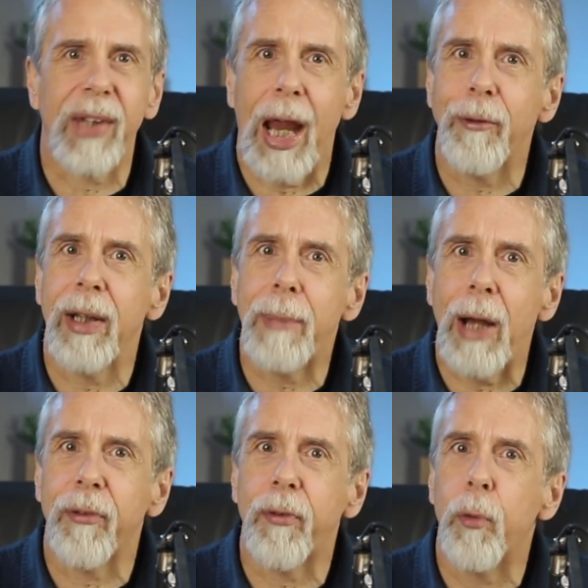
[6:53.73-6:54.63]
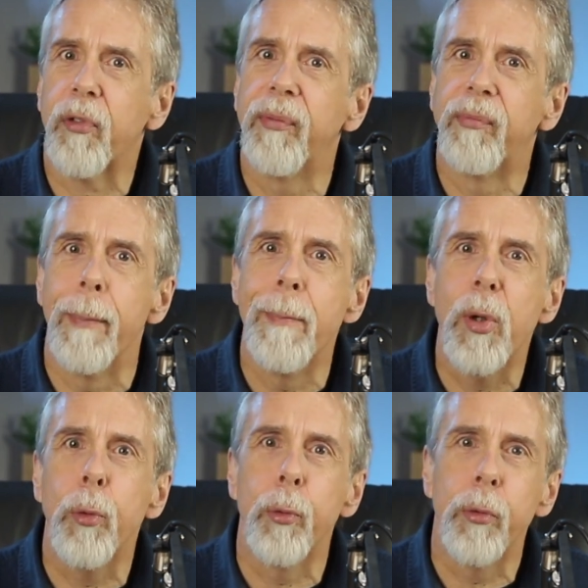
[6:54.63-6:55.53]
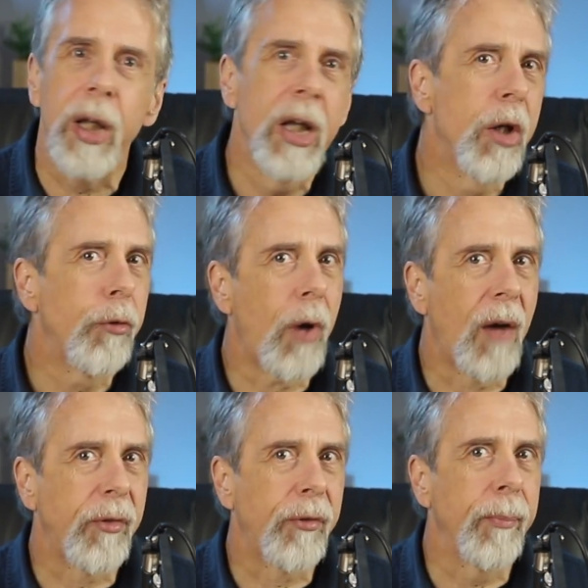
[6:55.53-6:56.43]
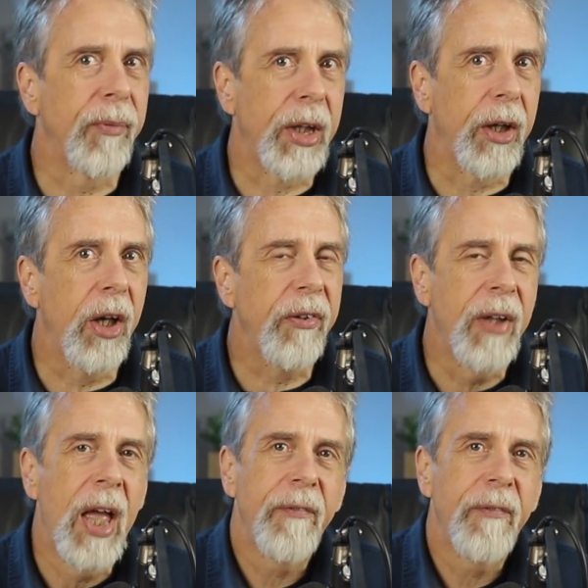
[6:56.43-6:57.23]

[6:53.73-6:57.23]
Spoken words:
carrying parasols from the moon rather from the Earth,